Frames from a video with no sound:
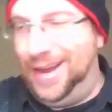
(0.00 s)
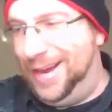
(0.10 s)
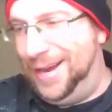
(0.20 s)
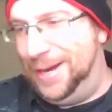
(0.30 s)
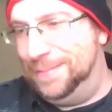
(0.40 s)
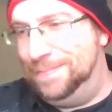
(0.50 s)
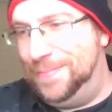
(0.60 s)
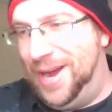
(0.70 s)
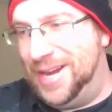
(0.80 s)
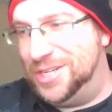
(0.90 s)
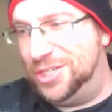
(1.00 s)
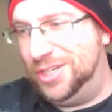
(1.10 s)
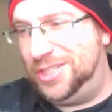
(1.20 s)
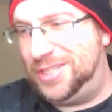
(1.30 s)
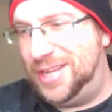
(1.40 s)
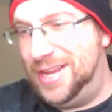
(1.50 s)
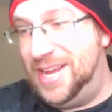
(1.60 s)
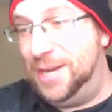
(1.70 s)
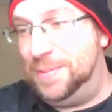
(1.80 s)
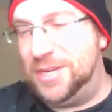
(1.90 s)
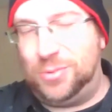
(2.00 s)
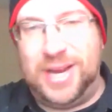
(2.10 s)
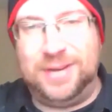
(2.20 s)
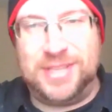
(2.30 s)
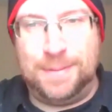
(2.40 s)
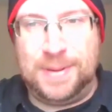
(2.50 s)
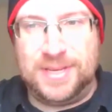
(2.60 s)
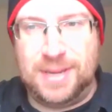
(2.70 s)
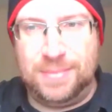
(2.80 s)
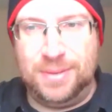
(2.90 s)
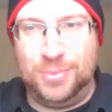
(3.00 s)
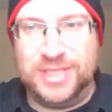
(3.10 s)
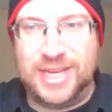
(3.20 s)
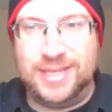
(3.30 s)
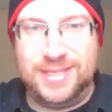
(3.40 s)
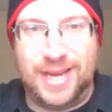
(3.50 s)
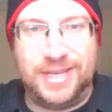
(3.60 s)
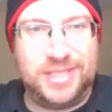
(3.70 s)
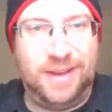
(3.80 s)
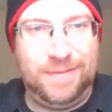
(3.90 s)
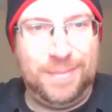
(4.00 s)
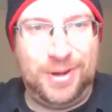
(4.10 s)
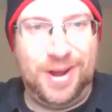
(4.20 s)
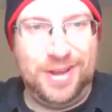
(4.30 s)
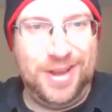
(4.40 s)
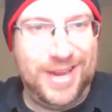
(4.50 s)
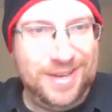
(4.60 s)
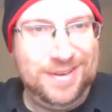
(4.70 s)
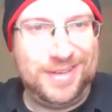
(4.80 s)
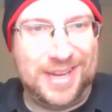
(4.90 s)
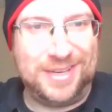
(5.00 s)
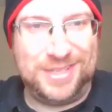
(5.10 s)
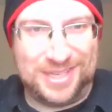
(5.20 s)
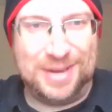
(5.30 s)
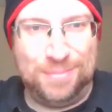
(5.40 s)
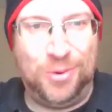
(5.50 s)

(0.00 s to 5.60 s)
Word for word: Uh, I just it'd be great if some some of them would say nice stuff about it online. Get to hmm, get